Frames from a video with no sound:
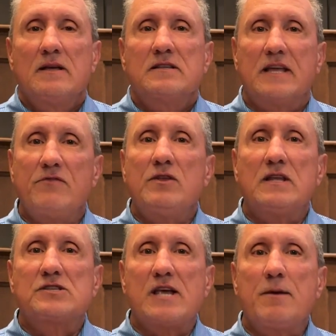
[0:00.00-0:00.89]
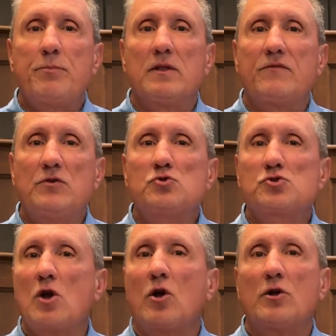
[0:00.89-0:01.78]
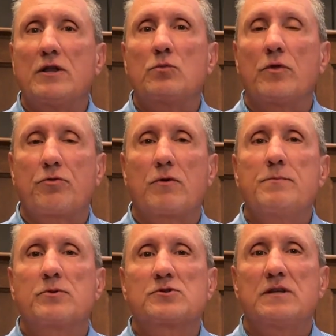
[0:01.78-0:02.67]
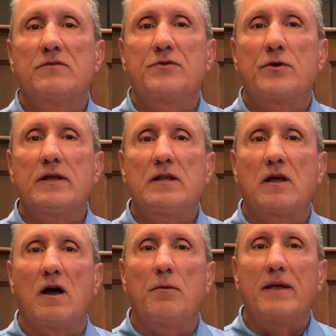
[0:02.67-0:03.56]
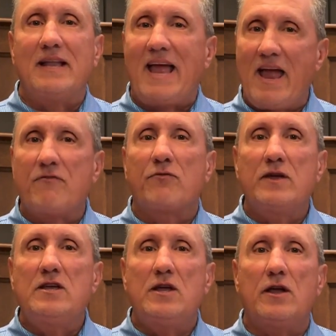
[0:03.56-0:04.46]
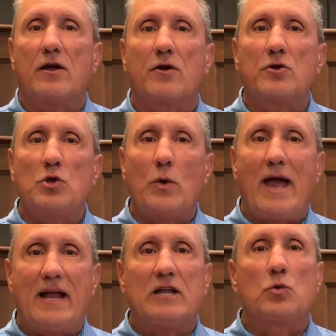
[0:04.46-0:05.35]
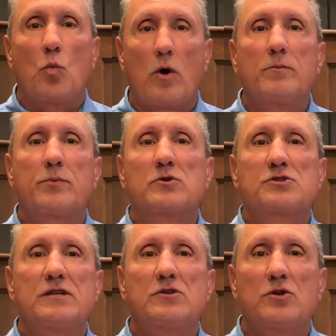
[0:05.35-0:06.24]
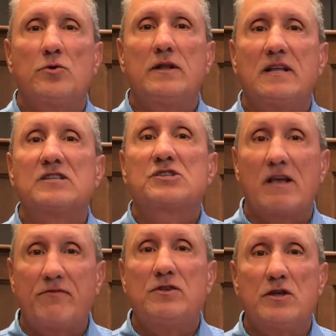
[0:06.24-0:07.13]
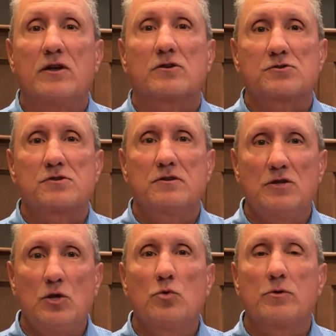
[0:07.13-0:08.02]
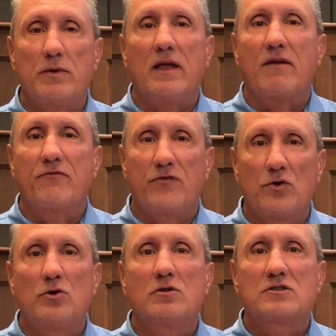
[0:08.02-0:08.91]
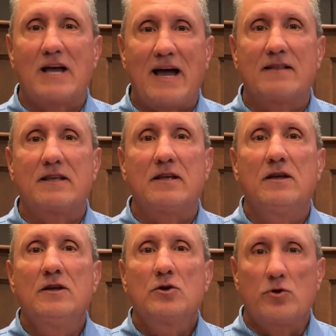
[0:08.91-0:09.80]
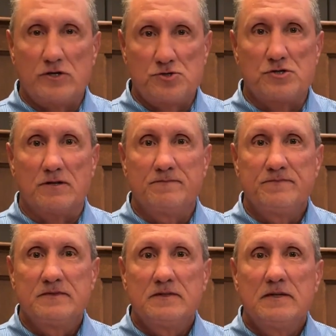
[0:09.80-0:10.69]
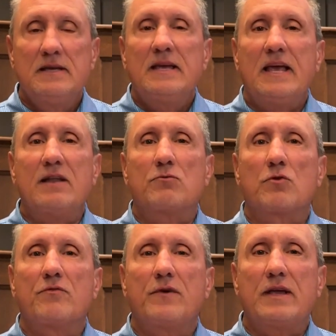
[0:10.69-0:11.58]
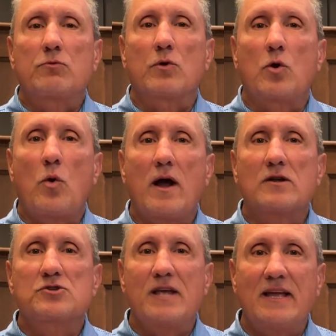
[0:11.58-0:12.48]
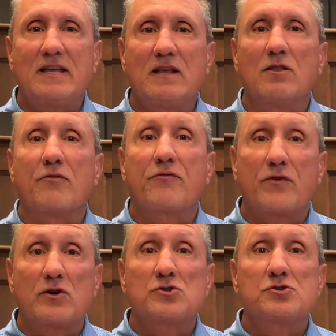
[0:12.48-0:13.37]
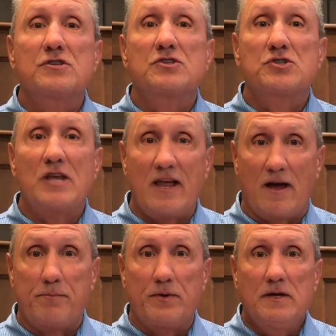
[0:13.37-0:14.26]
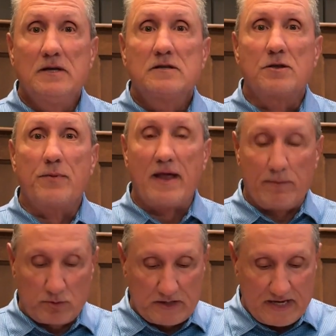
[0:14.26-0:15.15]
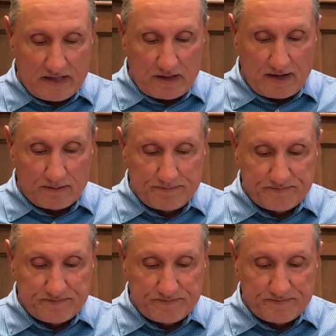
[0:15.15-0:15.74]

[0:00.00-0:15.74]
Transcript: To give you an example, if you started with 3% of your income and every year you added 1% to it, in seven years you would be a full tithing Christian. It, re it requires taking the first step to be able to get there.